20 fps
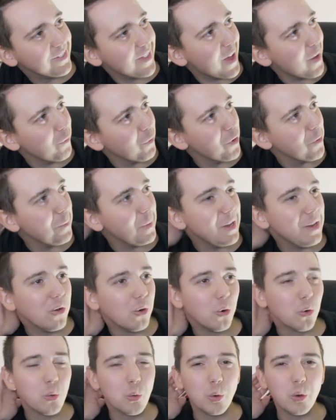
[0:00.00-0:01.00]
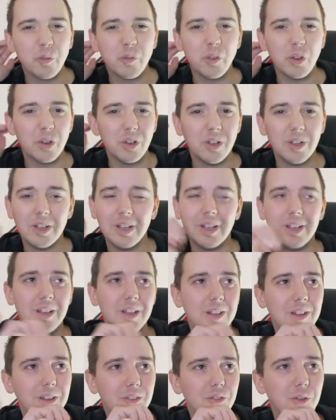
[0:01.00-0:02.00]
that would have been awkward for
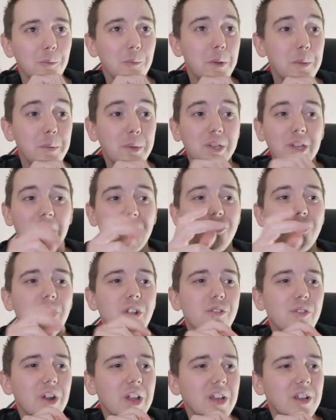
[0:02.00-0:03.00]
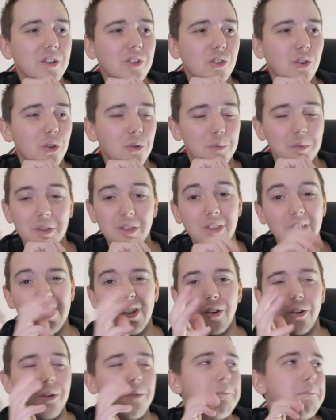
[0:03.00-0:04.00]
somebody potentially related to me. They're
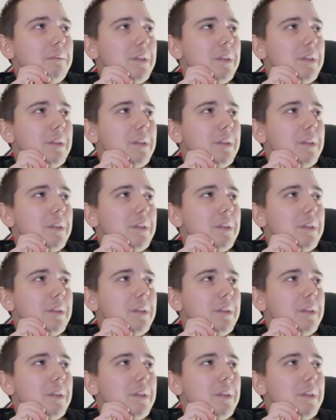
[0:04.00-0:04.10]
not.